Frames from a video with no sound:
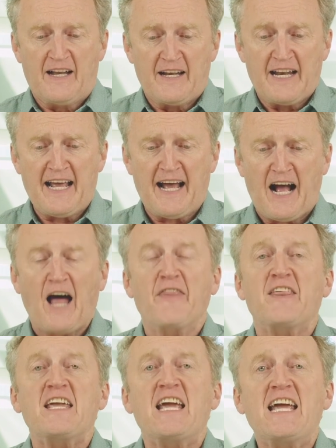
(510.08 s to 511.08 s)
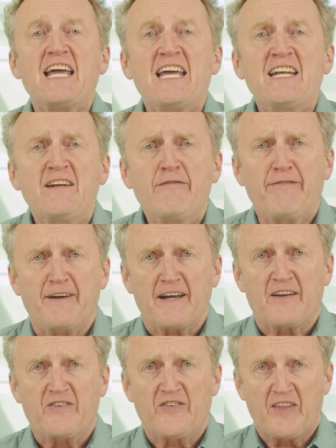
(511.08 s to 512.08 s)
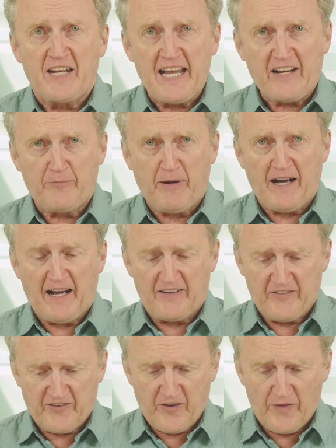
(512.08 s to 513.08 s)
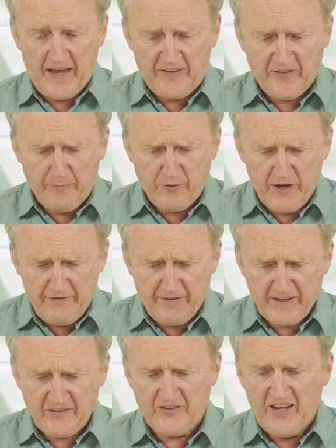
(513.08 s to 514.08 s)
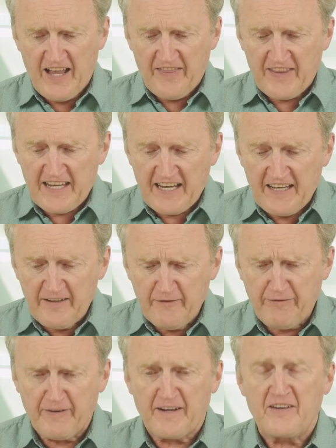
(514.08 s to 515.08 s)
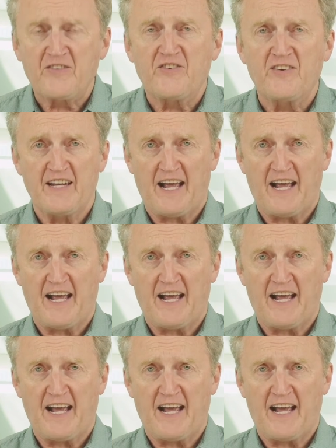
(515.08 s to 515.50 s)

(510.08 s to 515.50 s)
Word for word: Now, the infix, the next part. So that's the prefix, the infix.